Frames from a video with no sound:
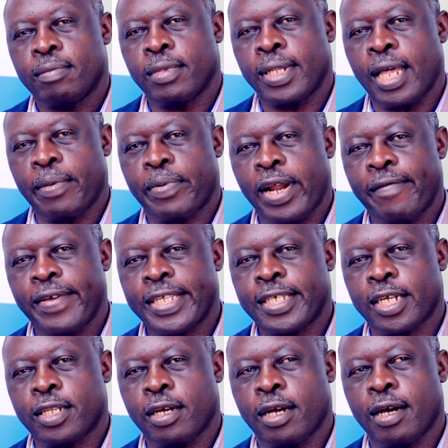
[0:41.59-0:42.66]
But that private
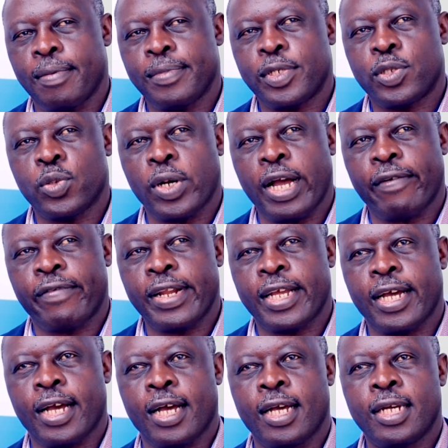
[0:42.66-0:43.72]
sector comes to
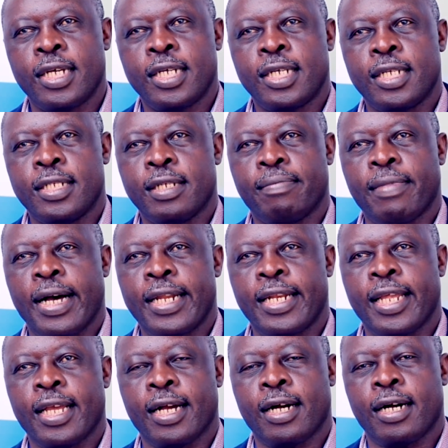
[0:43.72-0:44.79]
Africa
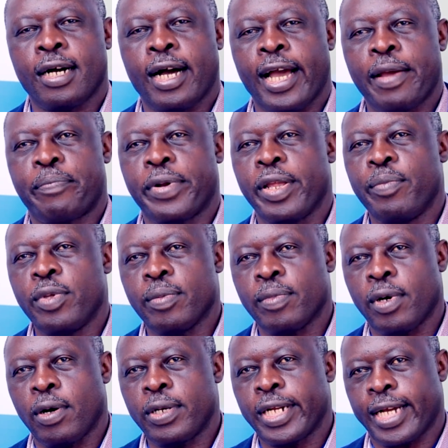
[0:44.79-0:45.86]
demanding a high
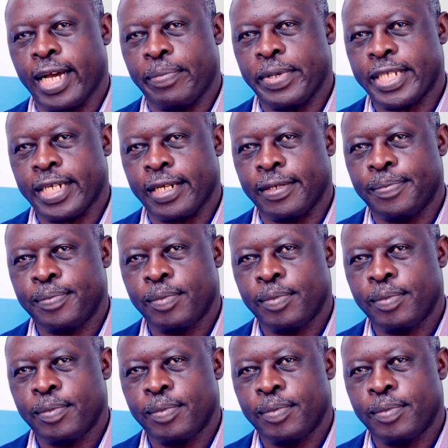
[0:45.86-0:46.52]
premium on the capital.